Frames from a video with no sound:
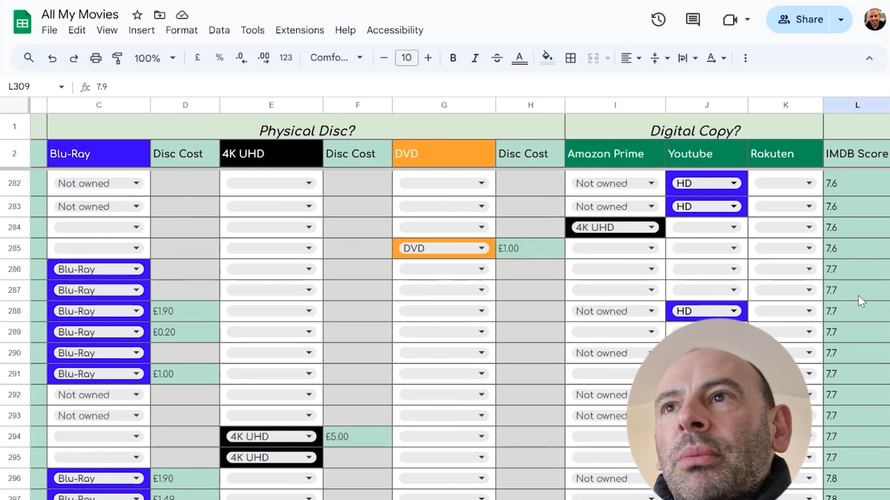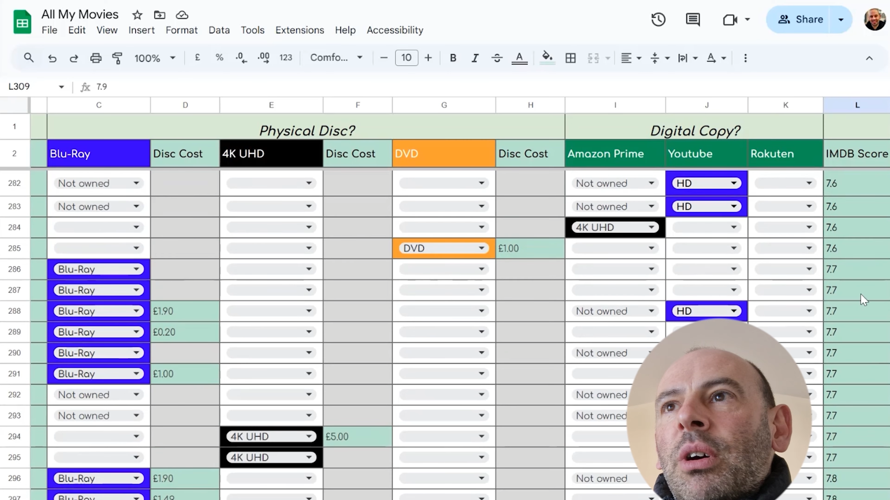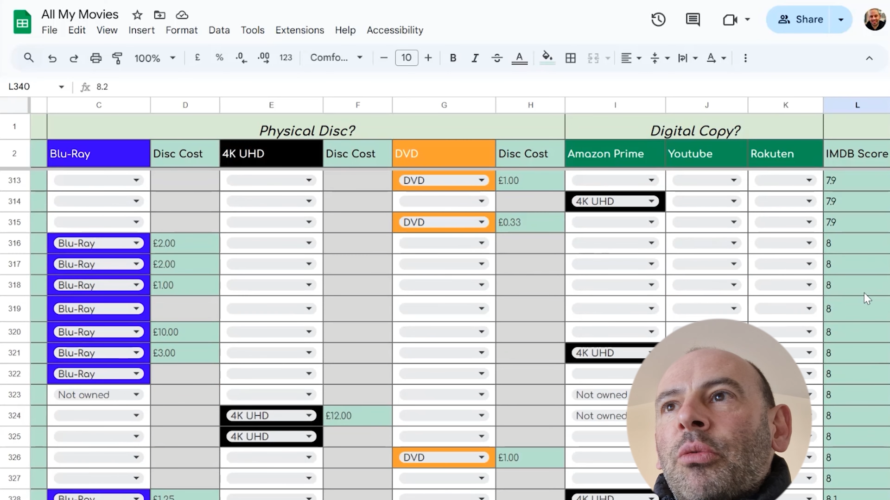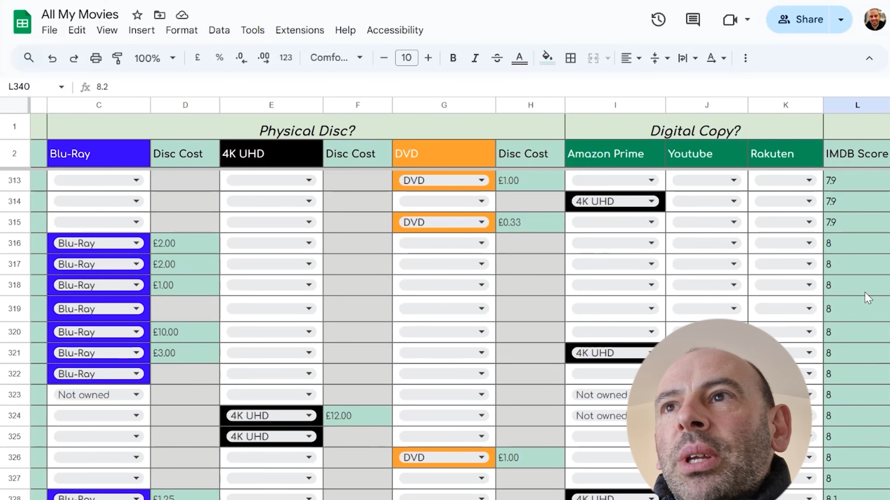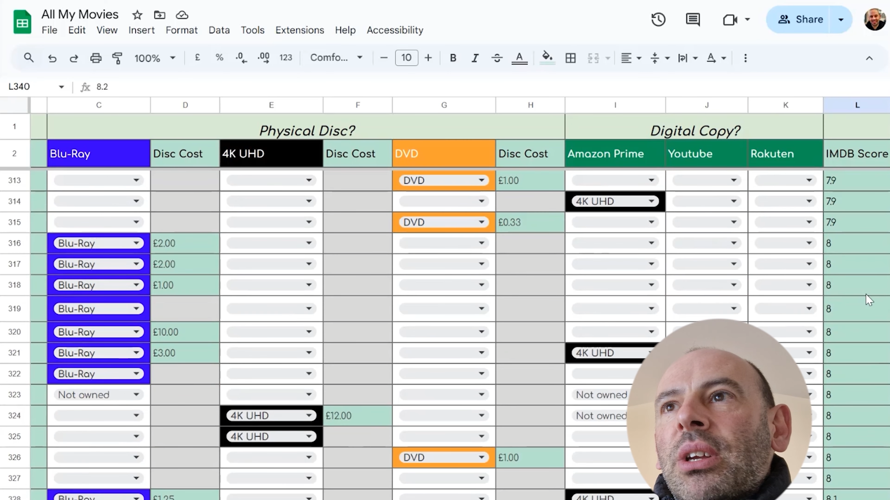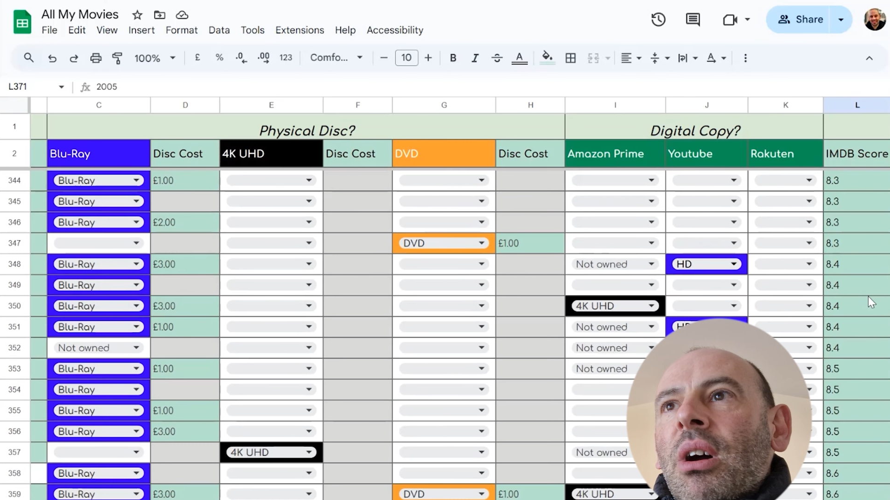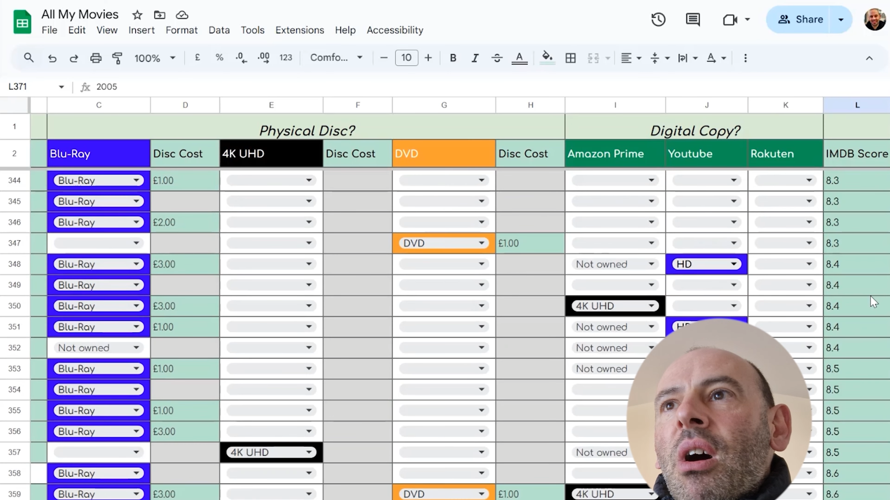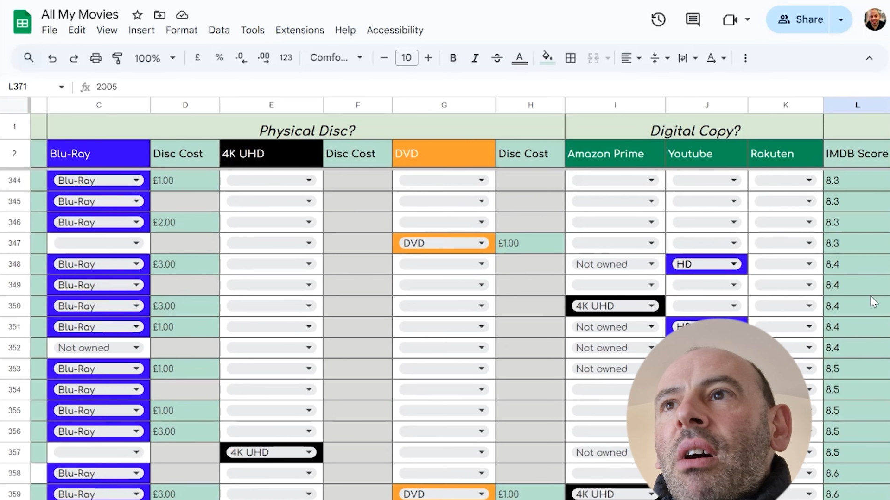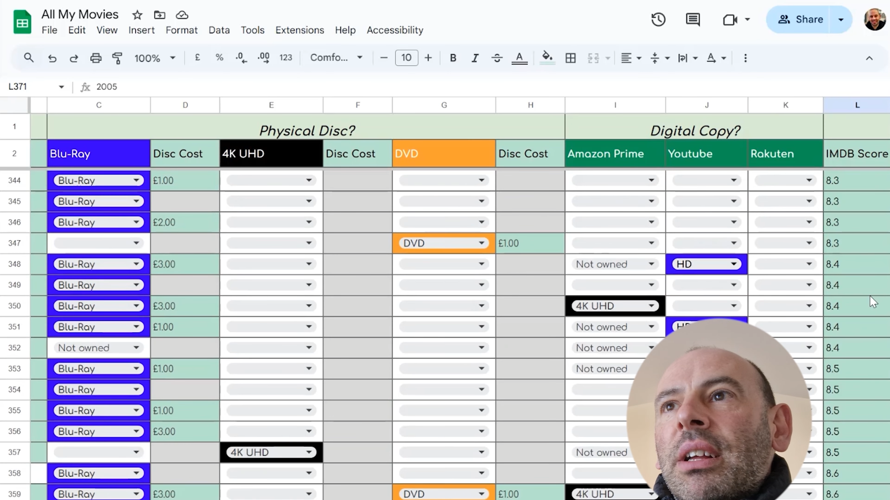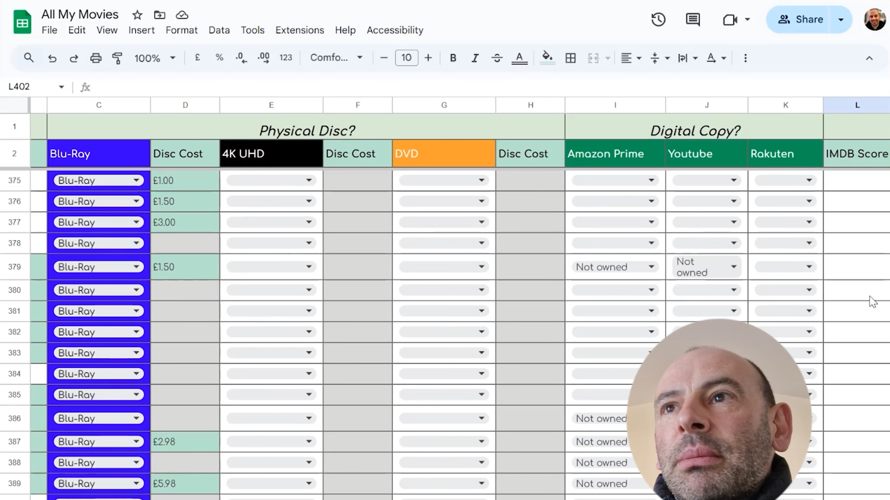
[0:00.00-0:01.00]
What have we
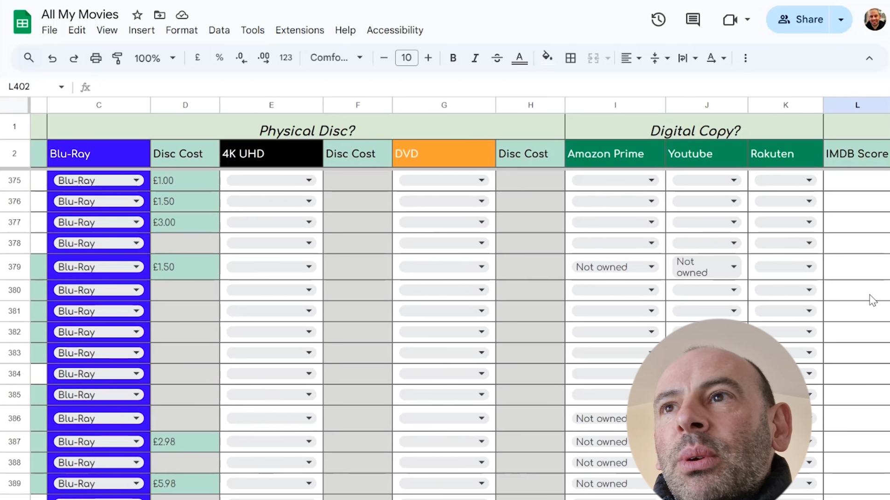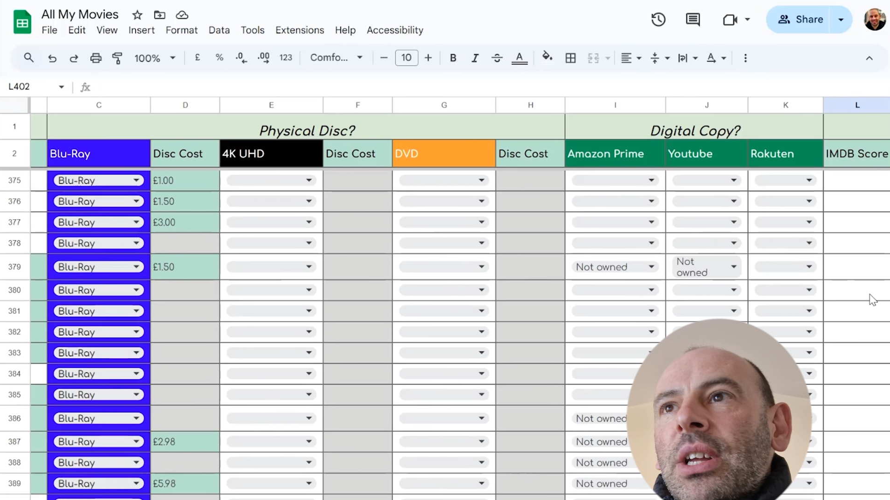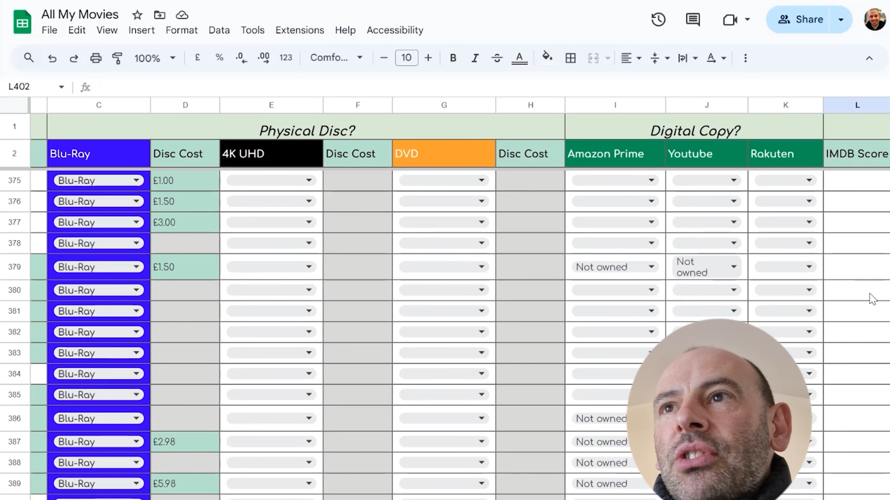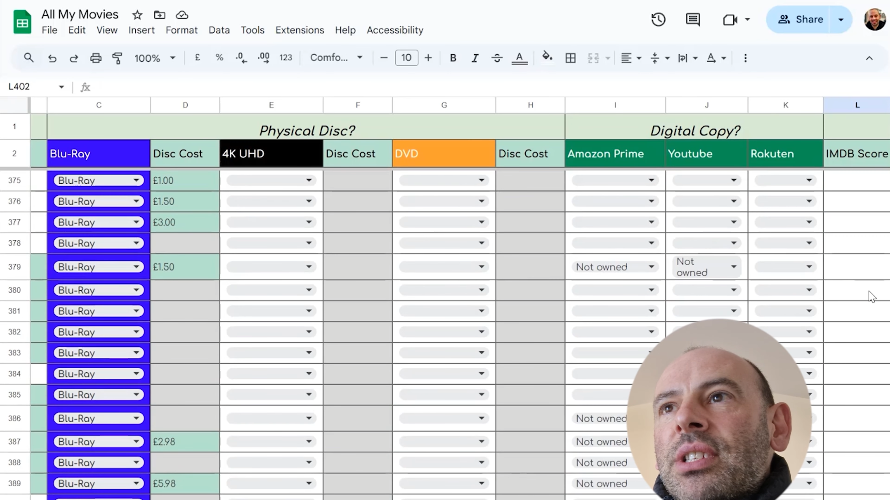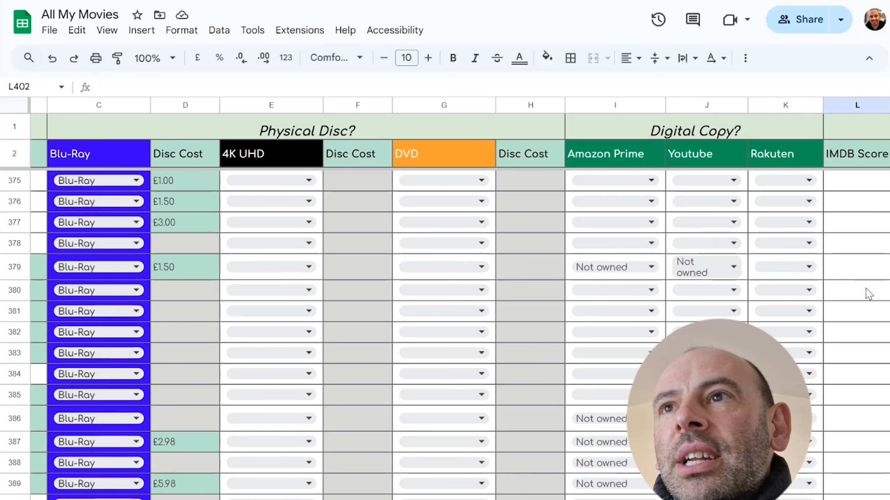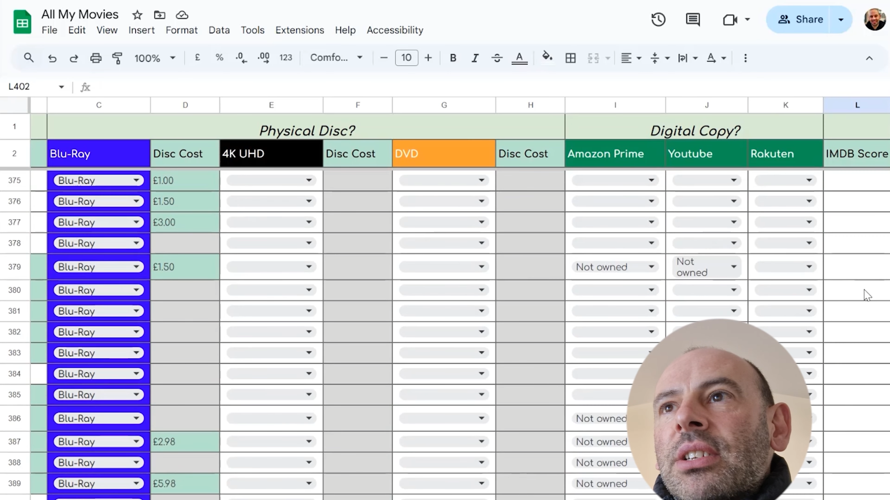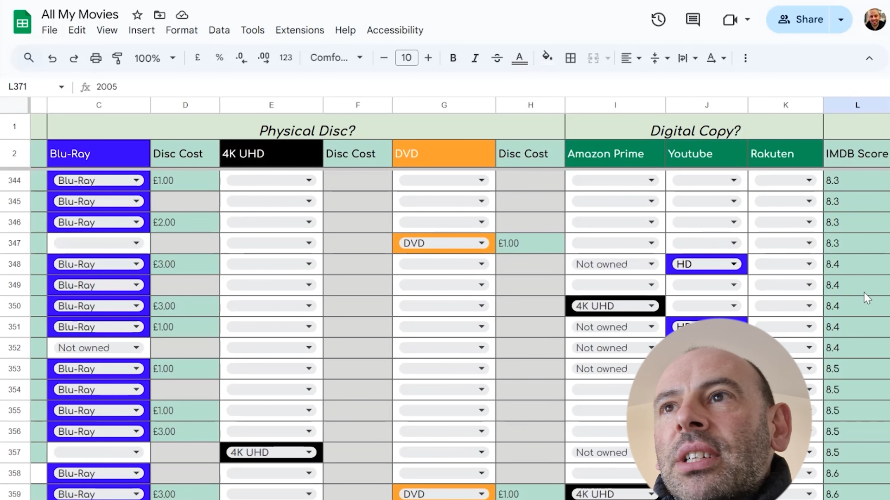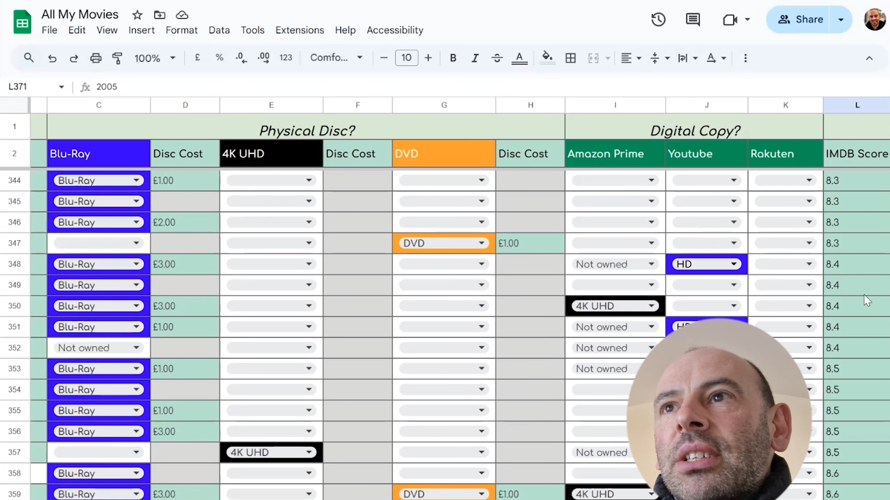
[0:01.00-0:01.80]
got? I'm quite interested, actually,